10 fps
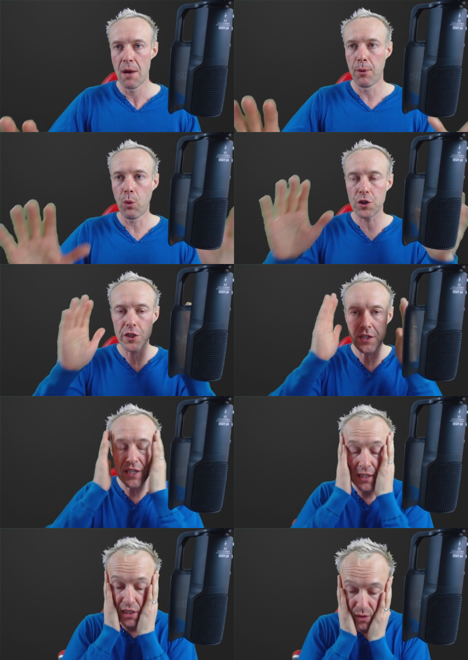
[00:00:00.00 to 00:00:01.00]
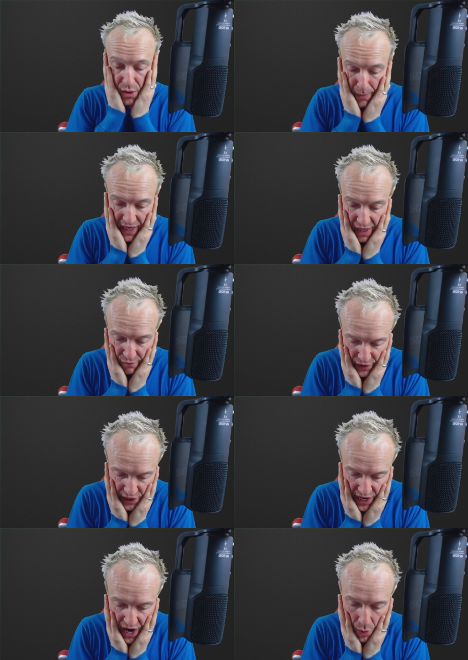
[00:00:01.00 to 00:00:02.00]
but what she did do is make a
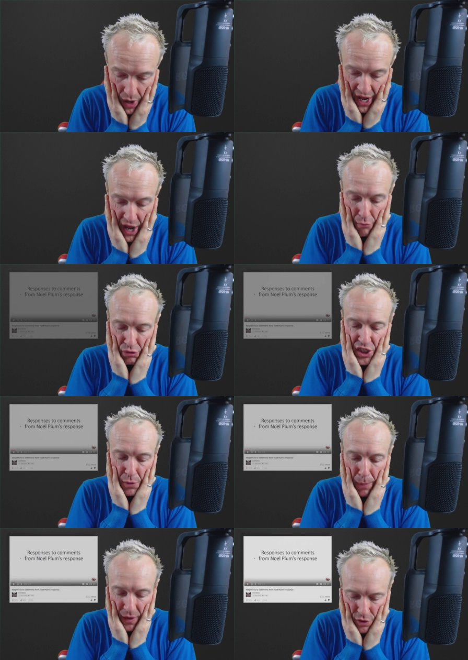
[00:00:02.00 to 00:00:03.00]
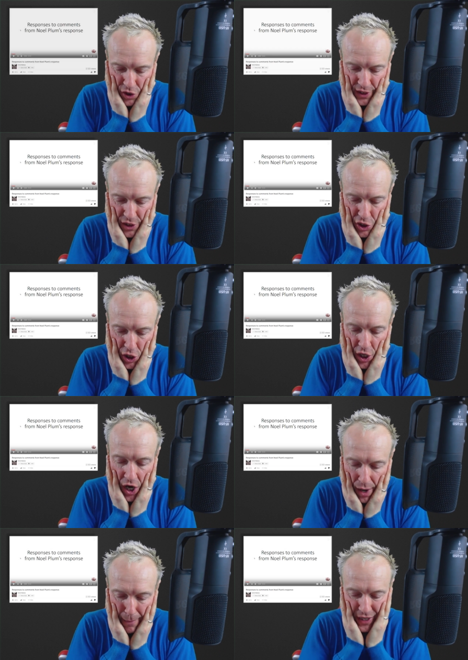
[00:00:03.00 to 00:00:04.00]
video responses to
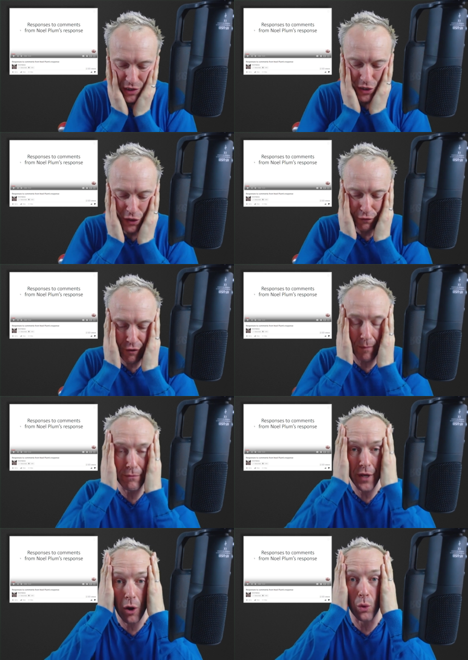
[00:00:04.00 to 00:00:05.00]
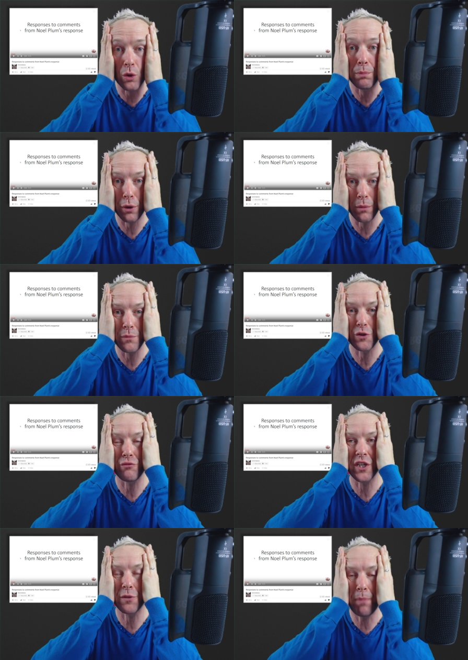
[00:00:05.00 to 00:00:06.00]
comments from Noel Plum's
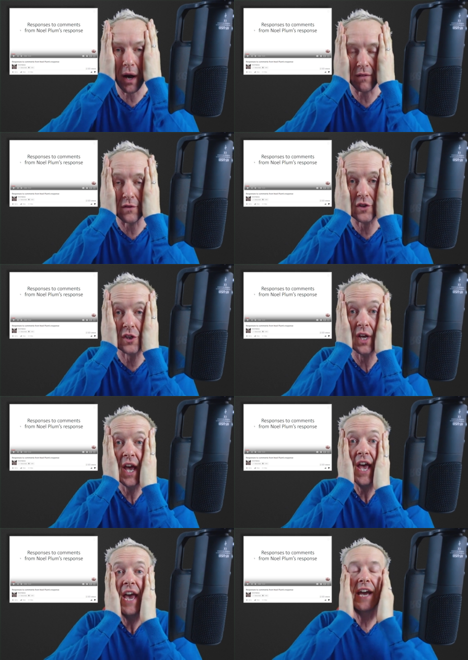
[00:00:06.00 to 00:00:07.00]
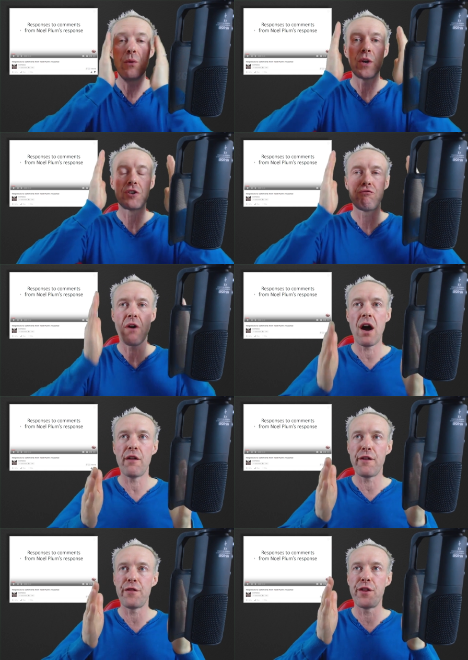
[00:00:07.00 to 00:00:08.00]
response, in which
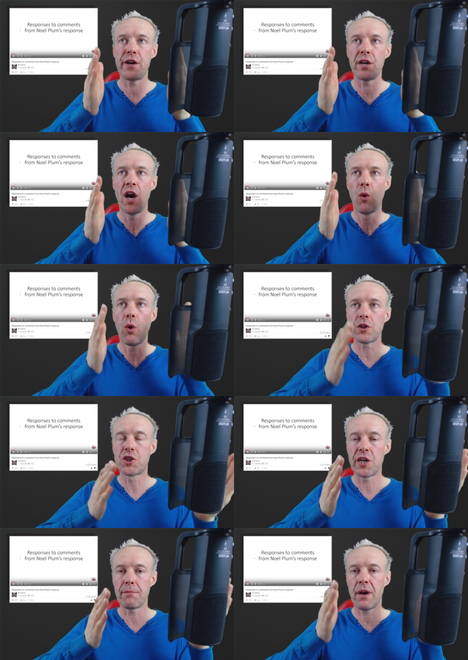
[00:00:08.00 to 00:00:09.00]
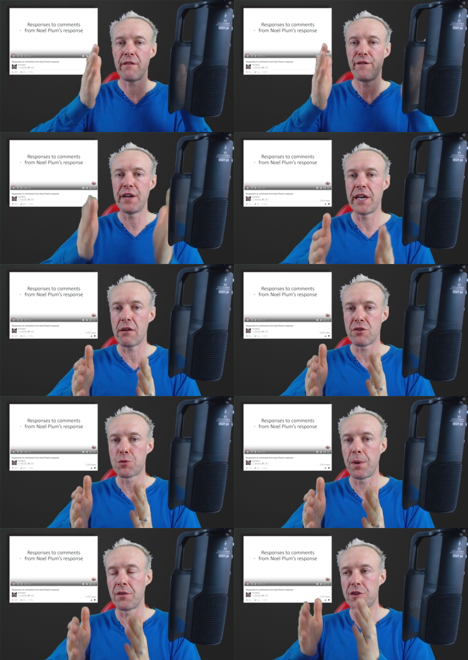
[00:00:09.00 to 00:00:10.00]
rather than watching my video
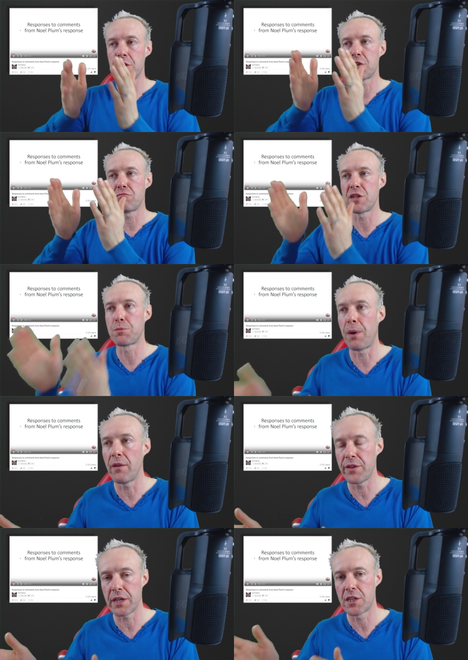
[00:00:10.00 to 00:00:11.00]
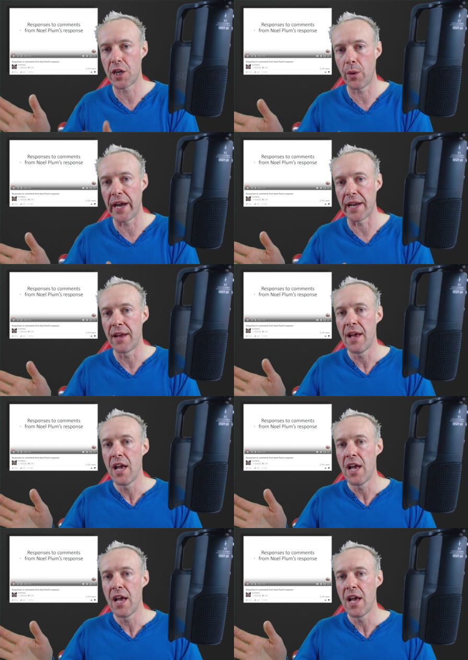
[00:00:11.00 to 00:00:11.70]
responses and responding to it,